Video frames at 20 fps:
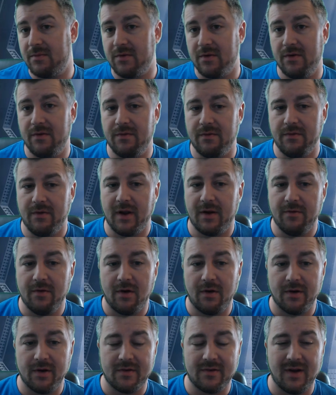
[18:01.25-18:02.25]
re-roll
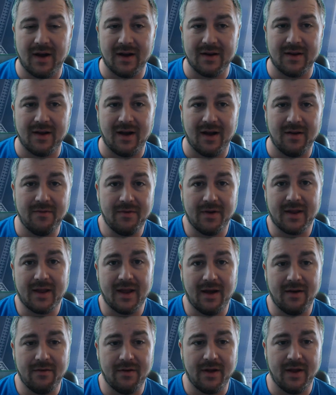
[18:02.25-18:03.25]
an attack die if they
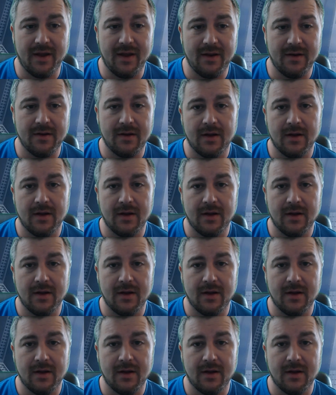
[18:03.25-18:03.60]
get the hit.